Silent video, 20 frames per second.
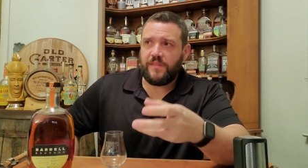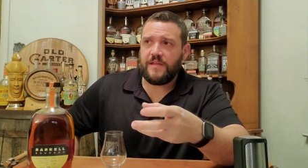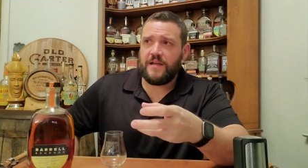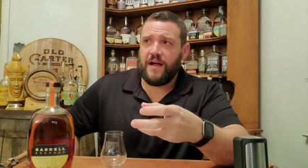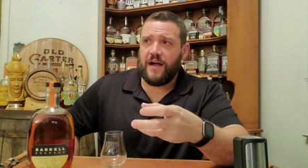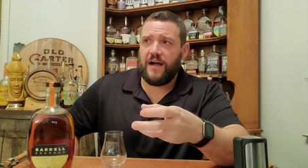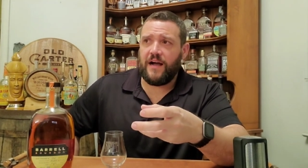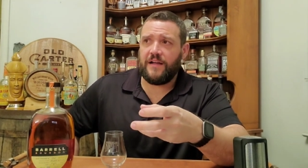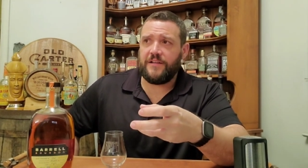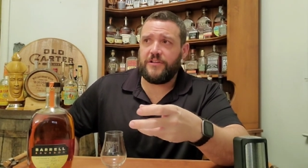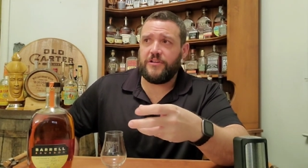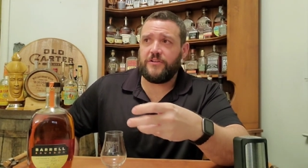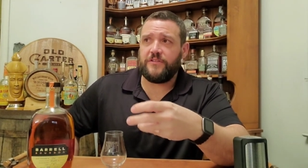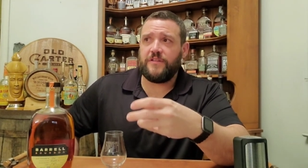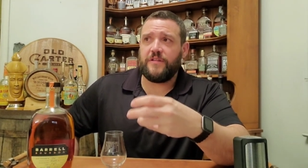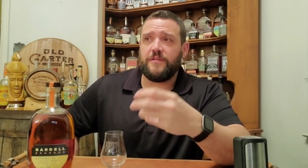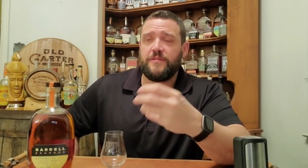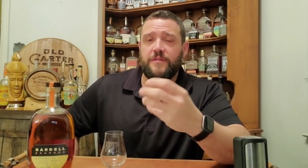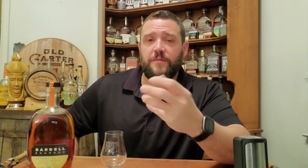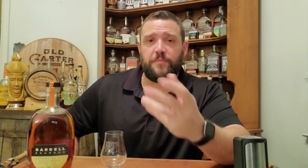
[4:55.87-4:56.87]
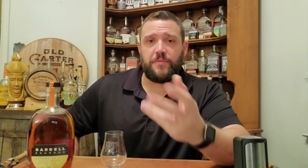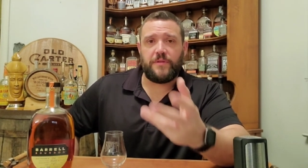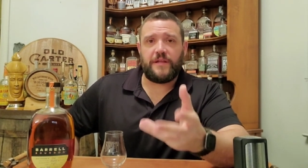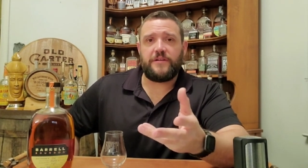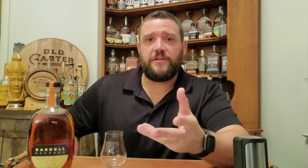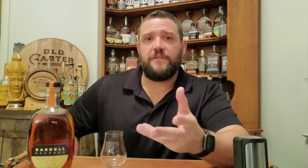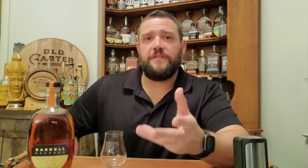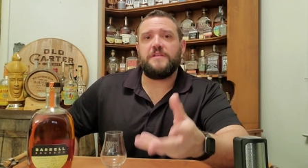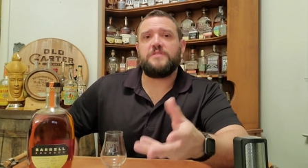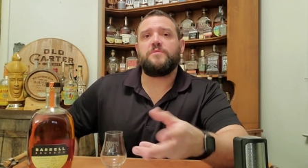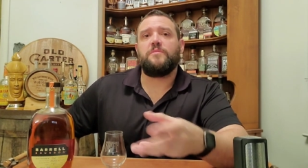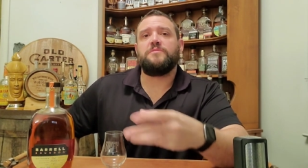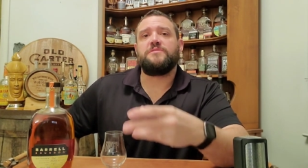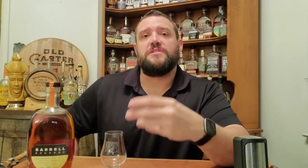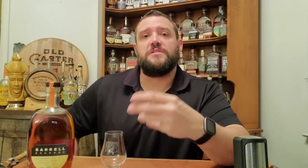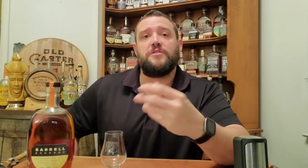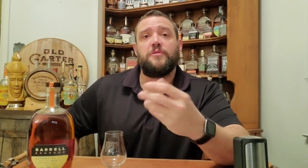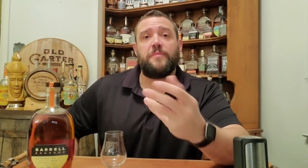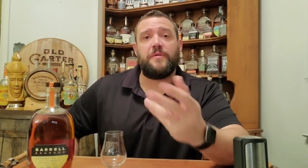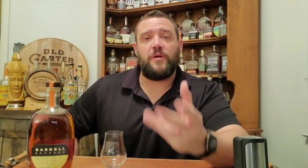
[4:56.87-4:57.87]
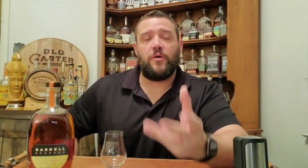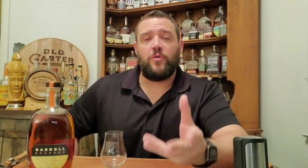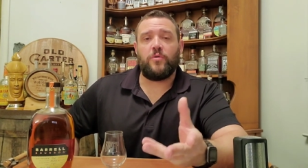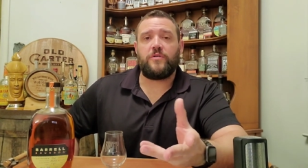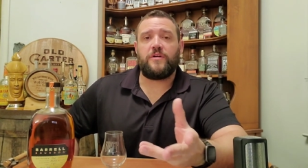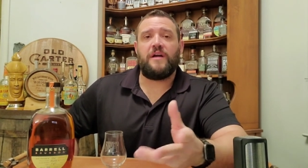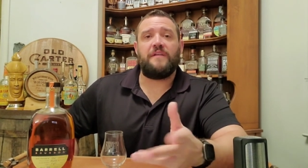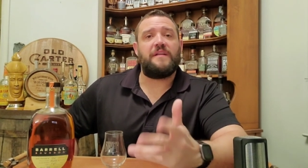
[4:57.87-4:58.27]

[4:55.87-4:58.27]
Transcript: Uh, you know, the, the blend on this one was a little bit older,